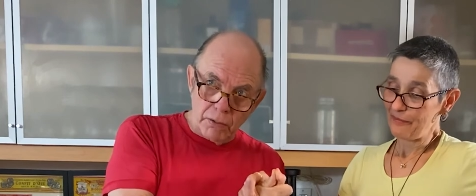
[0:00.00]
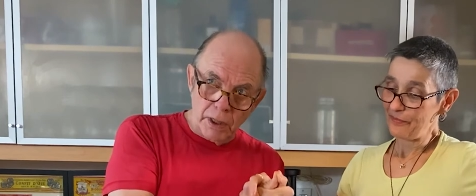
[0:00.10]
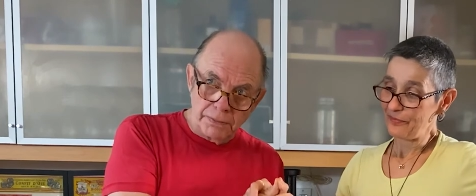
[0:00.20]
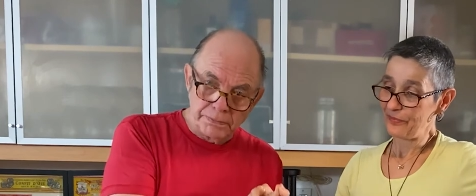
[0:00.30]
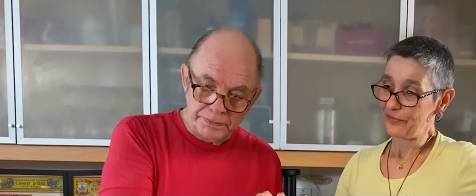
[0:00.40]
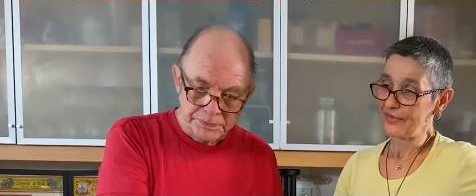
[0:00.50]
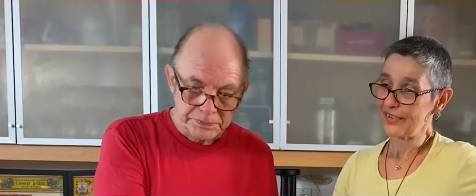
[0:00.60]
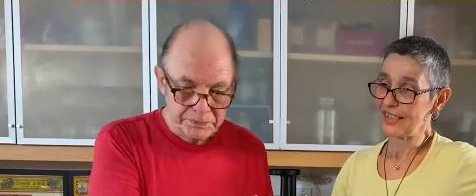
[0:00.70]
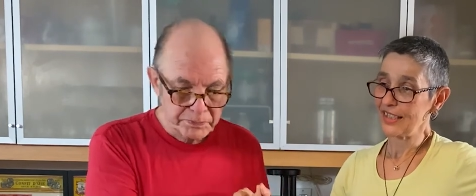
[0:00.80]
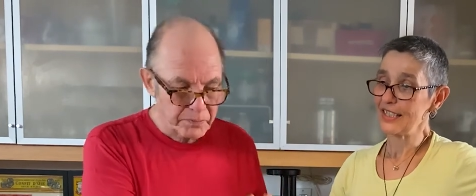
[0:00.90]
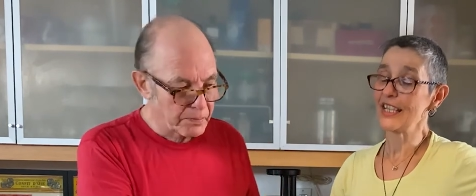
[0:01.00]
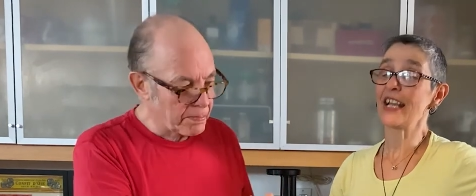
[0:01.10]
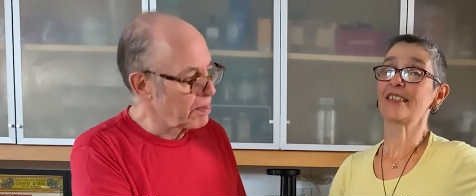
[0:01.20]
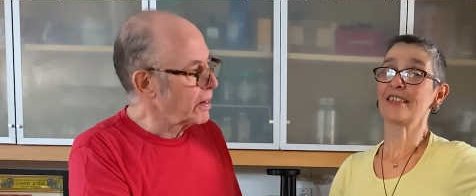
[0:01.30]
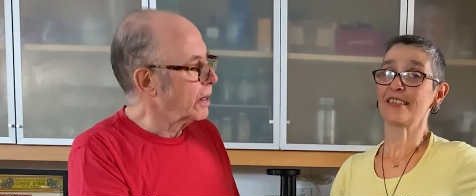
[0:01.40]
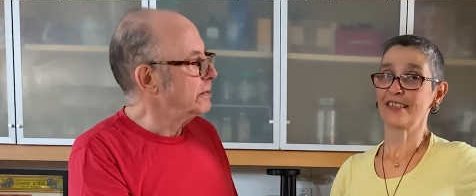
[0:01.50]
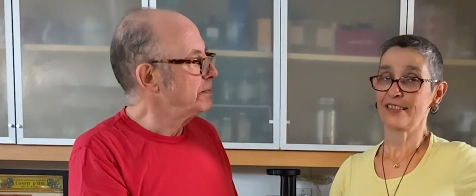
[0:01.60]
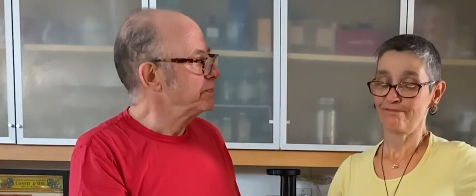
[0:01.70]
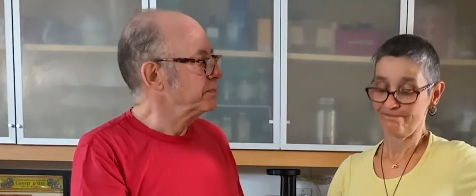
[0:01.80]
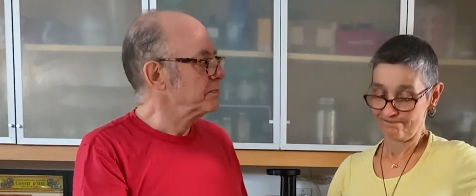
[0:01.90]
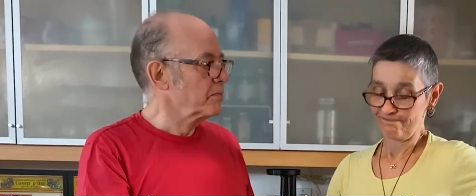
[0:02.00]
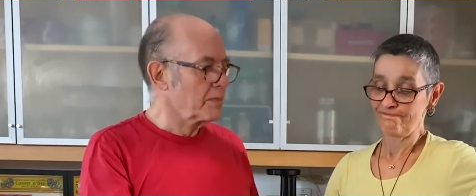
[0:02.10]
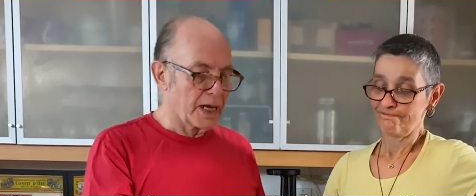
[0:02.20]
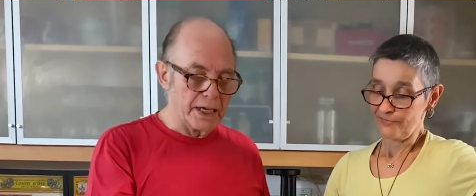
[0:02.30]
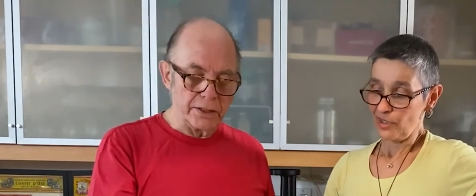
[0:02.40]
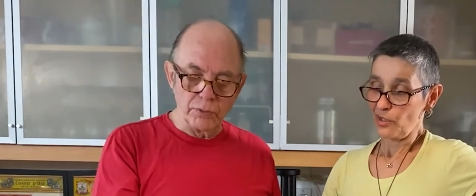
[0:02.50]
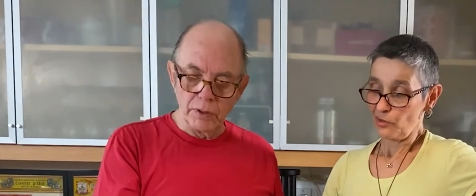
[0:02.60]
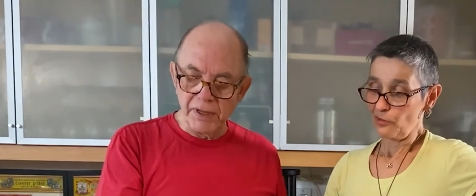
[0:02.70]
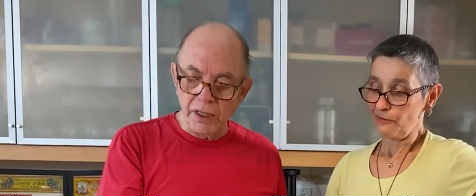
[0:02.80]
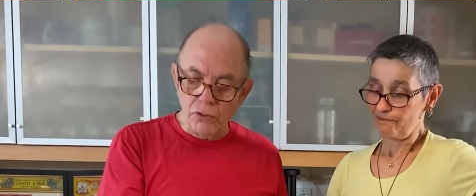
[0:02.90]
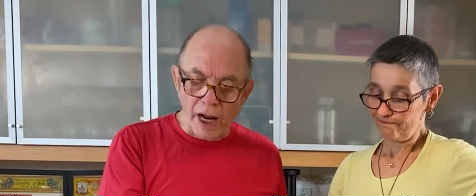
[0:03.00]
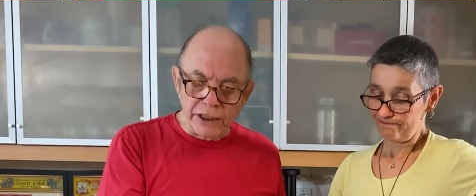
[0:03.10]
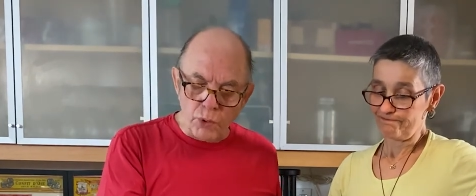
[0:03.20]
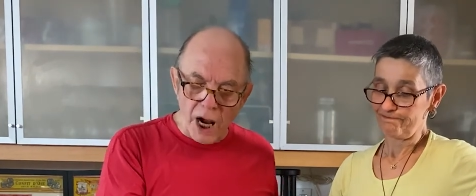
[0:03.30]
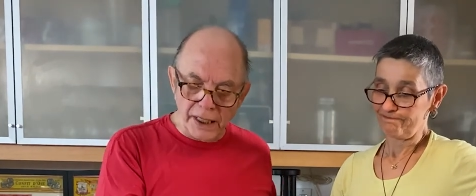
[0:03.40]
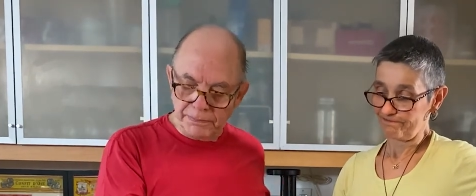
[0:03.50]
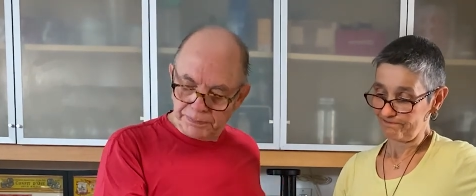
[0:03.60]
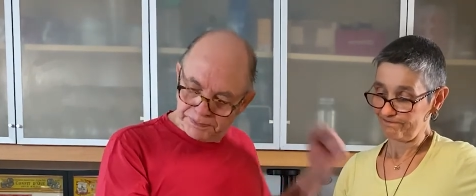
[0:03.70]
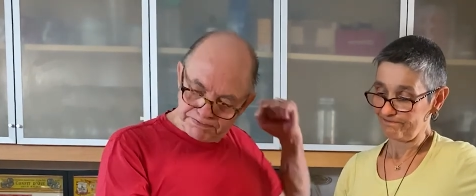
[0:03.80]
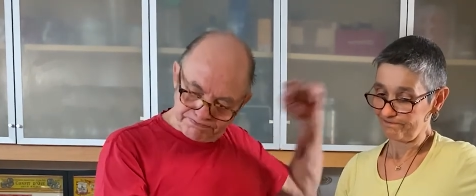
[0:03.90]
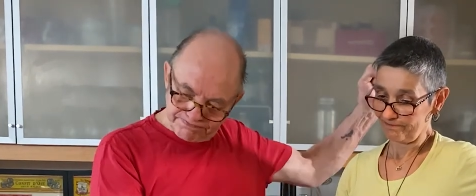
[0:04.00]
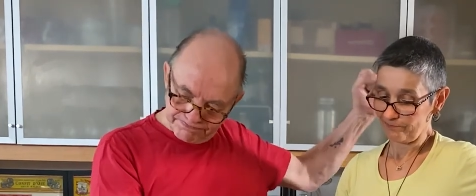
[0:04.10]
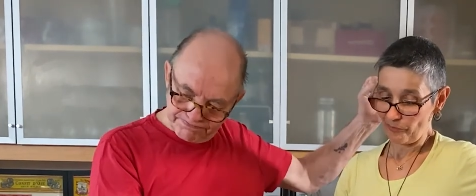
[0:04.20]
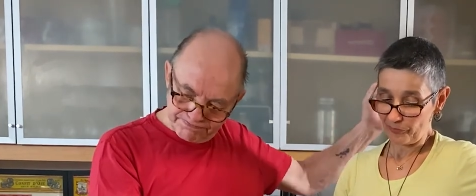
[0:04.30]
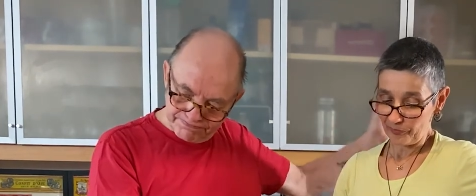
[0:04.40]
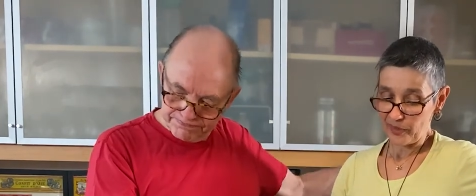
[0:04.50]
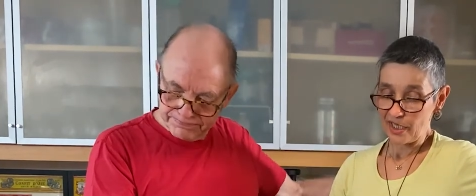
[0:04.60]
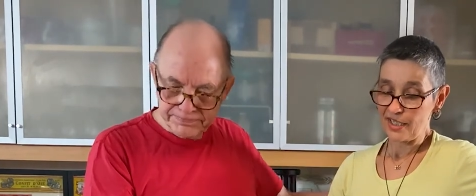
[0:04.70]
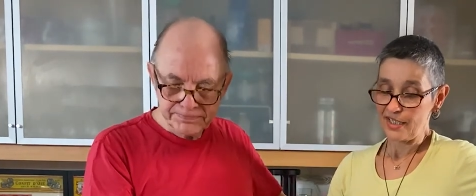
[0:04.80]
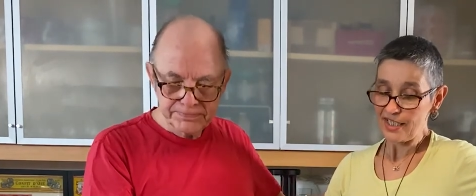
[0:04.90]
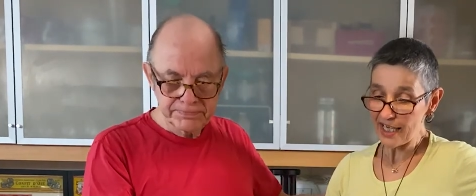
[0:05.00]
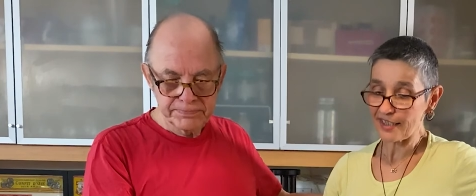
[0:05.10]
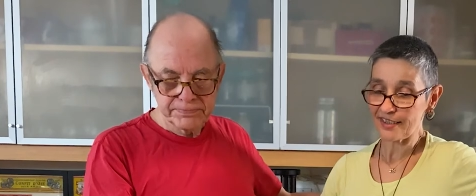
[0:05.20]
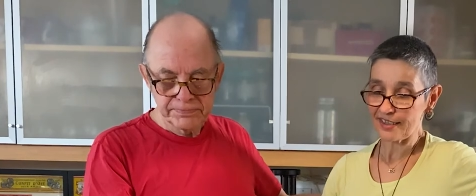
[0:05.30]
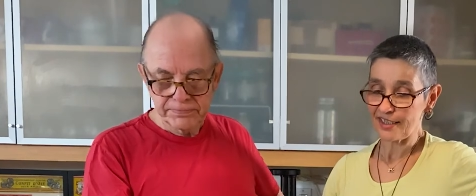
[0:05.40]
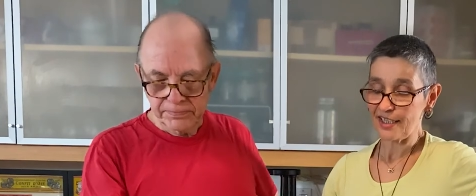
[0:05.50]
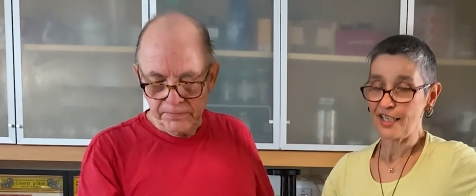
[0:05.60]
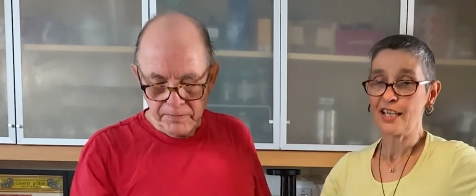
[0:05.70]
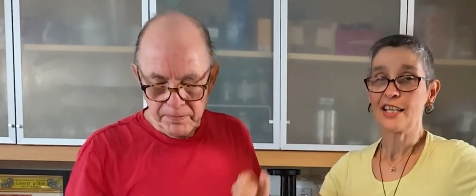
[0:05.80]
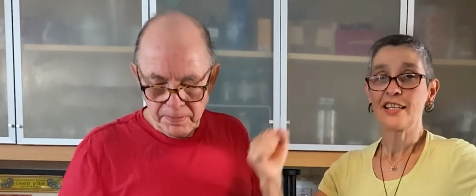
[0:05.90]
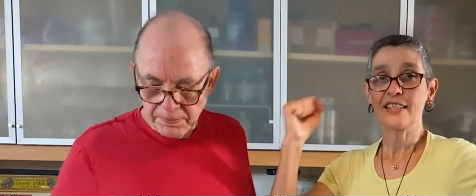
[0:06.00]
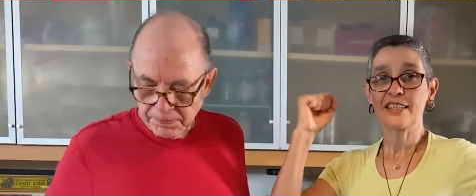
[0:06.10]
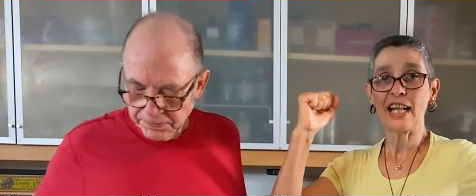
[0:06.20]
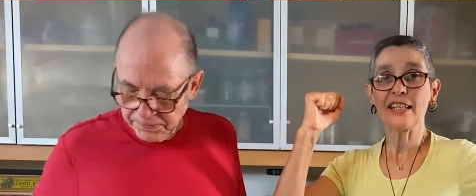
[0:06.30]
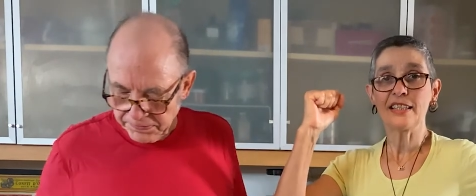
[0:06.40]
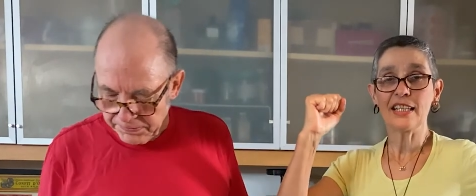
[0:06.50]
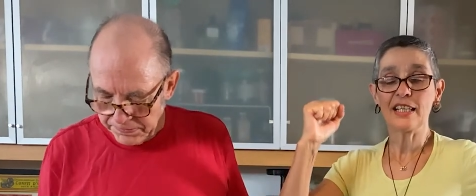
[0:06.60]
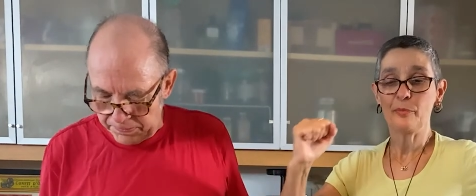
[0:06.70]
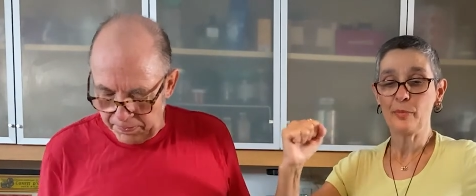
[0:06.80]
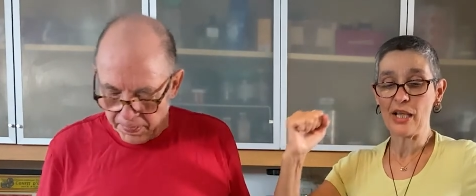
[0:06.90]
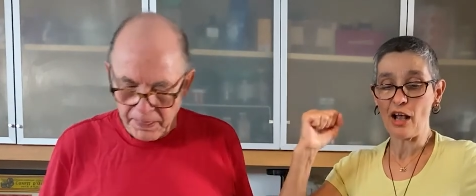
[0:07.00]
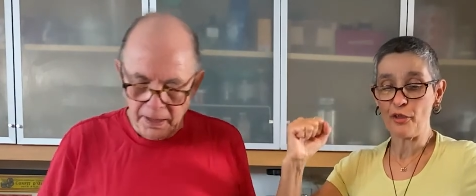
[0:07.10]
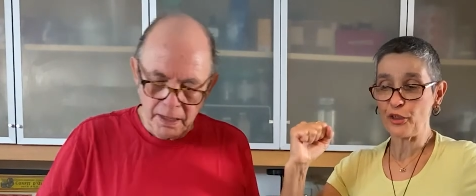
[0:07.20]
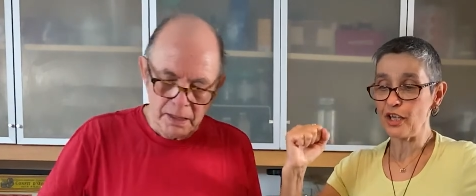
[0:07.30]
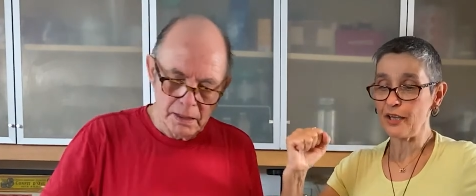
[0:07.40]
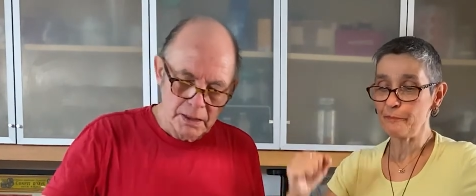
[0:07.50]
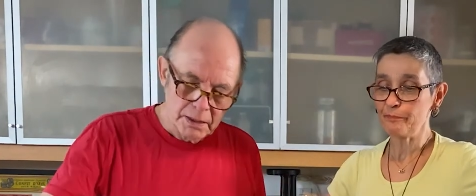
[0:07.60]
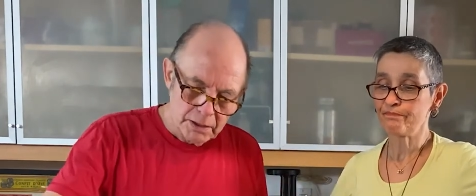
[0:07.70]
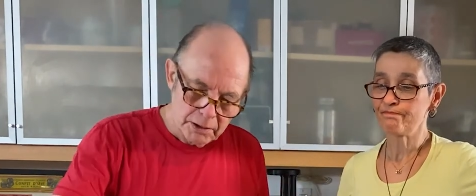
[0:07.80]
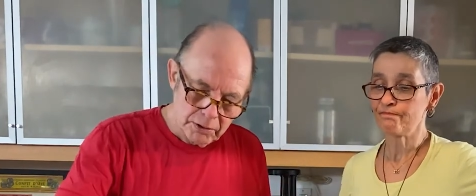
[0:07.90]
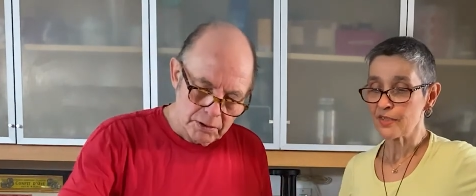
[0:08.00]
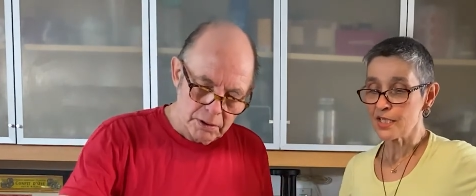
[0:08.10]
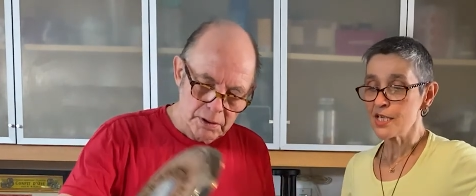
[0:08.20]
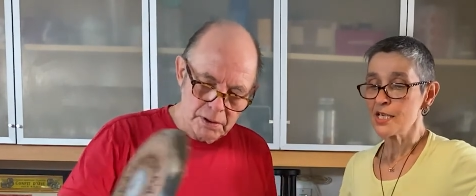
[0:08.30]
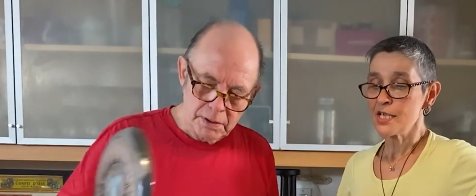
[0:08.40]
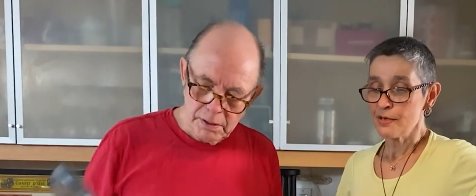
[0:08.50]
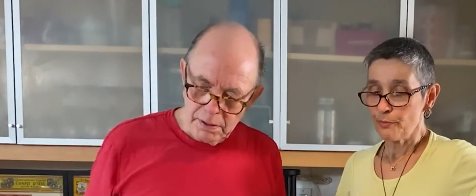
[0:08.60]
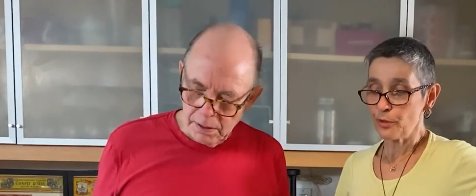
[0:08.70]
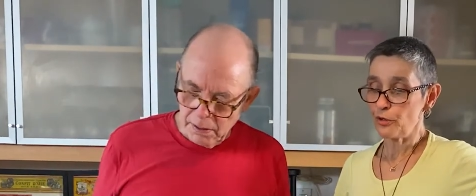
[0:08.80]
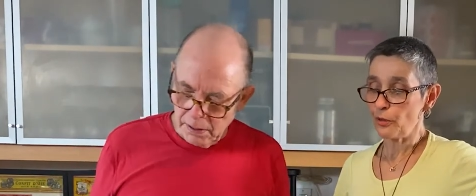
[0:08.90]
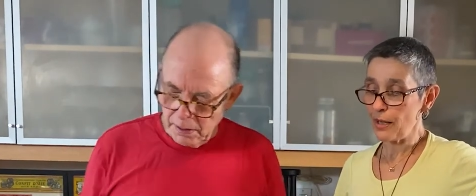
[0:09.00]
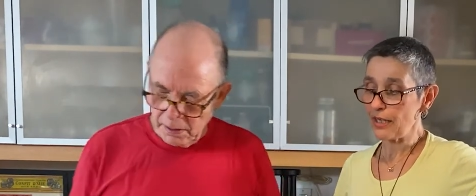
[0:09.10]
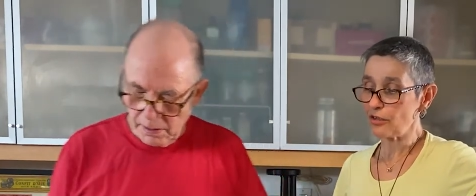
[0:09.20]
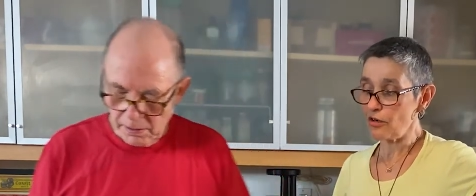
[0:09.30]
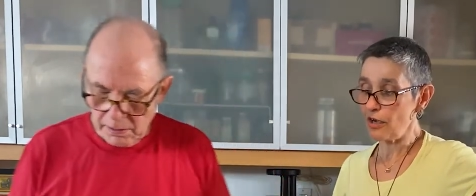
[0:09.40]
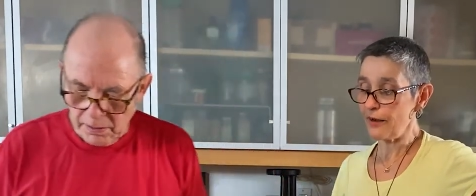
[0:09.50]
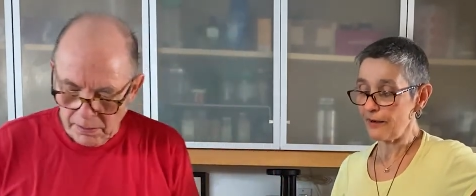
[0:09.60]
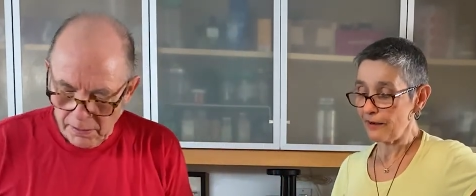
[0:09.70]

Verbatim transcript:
Speaker 1: one yes it will be a great one
Speaker 2: yes Santi be healthy put your mask on